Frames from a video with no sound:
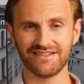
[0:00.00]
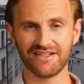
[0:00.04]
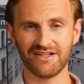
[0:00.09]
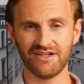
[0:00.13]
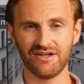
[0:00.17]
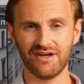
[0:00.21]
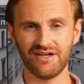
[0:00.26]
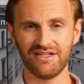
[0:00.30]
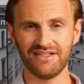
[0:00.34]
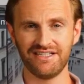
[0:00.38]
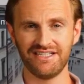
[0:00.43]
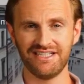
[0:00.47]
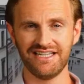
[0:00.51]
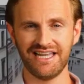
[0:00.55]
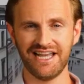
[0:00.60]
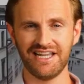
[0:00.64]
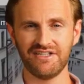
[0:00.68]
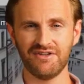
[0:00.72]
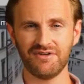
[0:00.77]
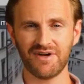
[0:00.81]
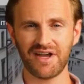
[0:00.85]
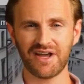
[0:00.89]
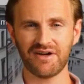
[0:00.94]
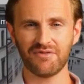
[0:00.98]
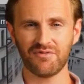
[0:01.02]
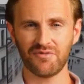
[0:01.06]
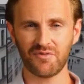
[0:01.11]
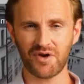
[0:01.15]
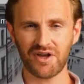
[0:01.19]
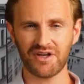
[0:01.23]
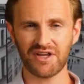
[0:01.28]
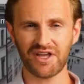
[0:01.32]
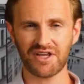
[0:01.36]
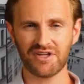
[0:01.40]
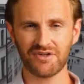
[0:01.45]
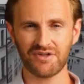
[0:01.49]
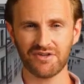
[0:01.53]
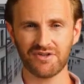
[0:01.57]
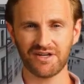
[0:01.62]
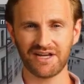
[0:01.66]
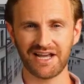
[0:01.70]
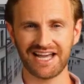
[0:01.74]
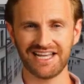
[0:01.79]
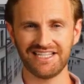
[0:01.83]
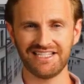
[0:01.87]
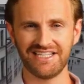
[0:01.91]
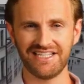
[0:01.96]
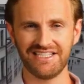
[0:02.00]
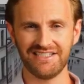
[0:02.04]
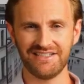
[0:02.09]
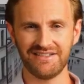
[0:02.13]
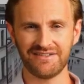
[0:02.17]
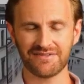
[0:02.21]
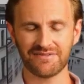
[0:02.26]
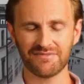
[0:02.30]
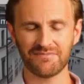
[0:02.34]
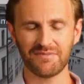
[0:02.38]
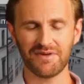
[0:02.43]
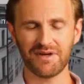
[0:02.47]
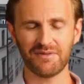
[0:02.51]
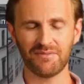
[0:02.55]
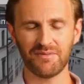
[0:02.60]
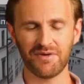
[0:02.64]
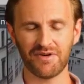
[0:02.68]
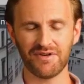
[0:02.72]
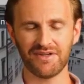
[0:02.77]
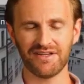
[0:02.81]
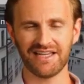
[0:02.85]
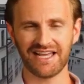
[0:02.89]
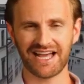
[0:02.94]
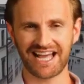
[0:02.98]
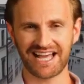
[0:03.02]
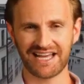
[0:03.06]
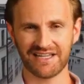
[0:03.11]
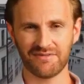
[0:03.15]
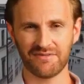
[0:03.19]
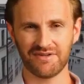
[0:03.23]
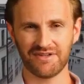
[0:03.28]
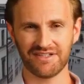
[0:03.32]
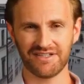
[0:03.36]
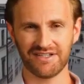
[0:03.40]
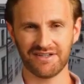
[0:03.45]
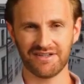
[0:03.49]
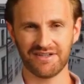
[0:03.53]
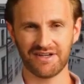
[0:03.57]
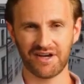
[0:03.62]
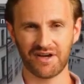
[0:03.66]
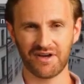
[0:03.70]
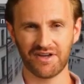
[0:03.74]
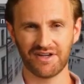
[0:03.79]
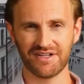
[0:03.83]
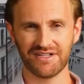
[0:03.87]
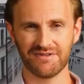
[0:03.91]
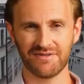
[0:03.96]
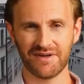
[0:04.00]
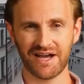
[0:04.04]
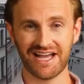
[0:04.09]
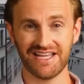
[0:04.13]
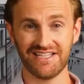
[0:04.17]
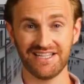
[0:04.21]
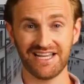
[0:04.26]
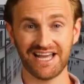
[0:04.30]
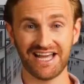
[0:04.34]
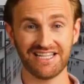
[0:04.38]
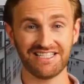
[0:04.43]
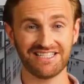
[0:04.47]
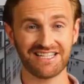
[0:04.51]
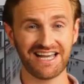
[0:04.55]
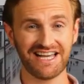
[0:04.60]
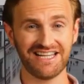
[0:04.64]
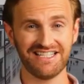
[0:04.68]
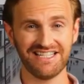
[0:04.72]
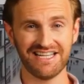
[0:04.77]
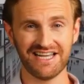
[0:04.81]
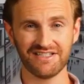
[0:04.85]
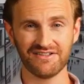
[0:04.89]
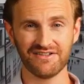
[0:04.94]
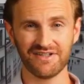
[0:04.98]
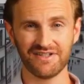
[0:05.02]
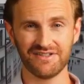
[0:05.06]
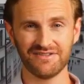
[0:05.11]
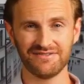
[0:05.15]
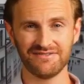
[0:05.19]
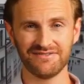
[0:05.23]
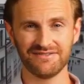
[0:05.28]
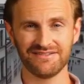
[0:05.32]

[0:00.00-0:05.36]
You can detect around 100 classes: people, animals, cars, backpacks, etc.